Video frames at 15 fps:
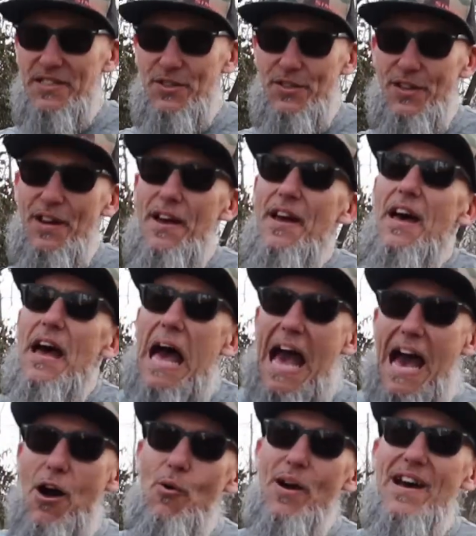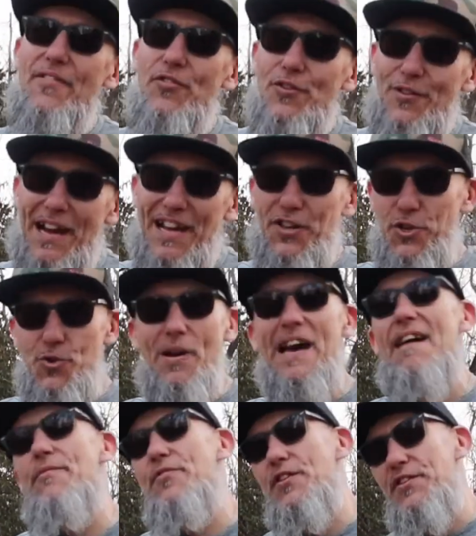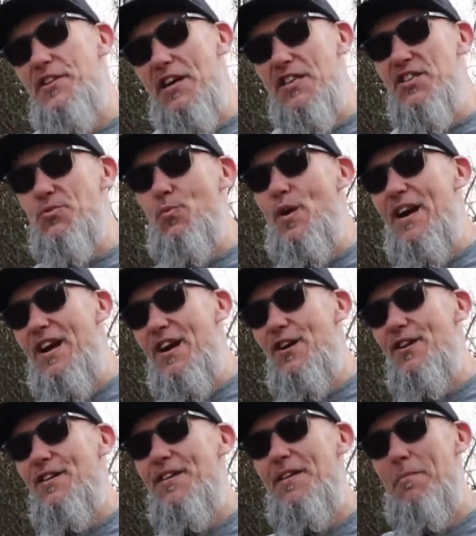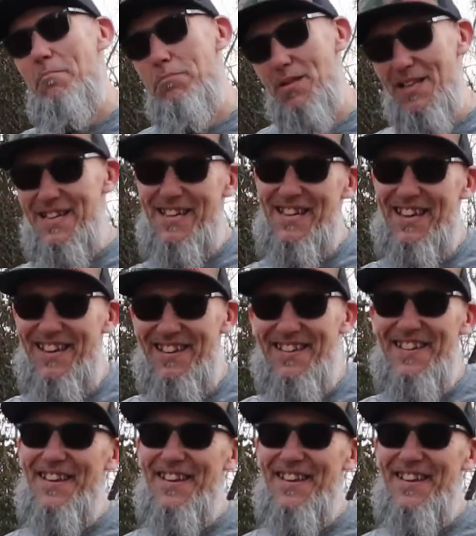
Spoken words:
to you. However, I do have the Dutch wear bling.